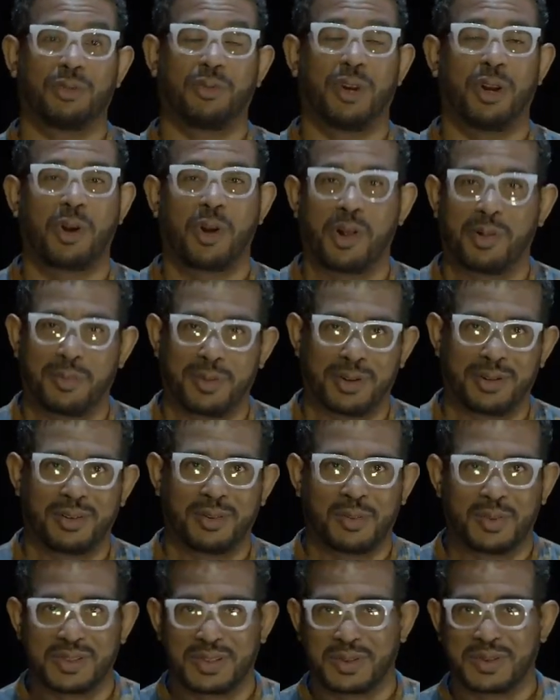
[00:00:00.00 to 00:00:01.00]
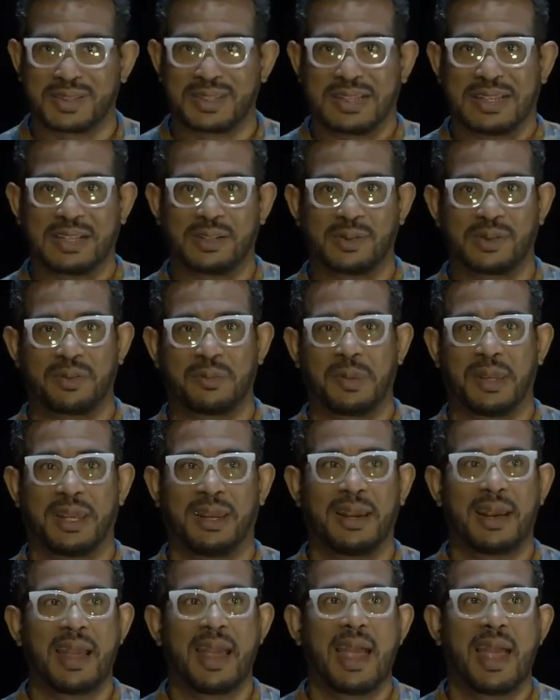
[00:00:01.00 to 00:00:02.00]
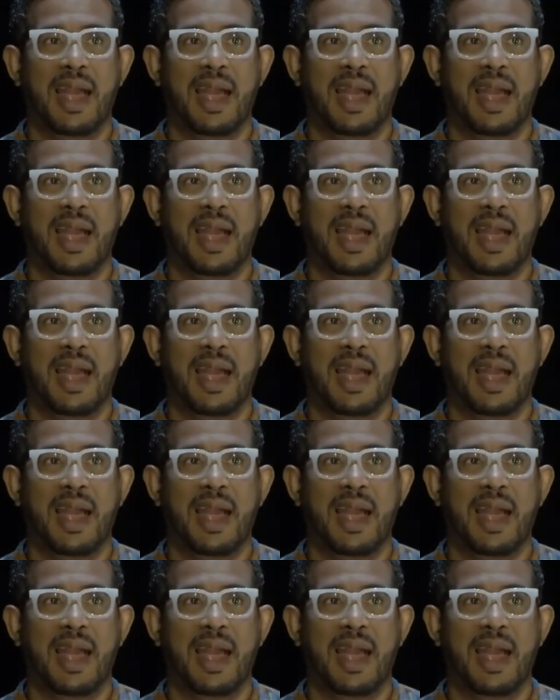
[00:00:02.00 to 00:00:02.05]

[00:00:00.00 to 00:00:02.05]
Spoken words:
Ray Holman was on stage with me,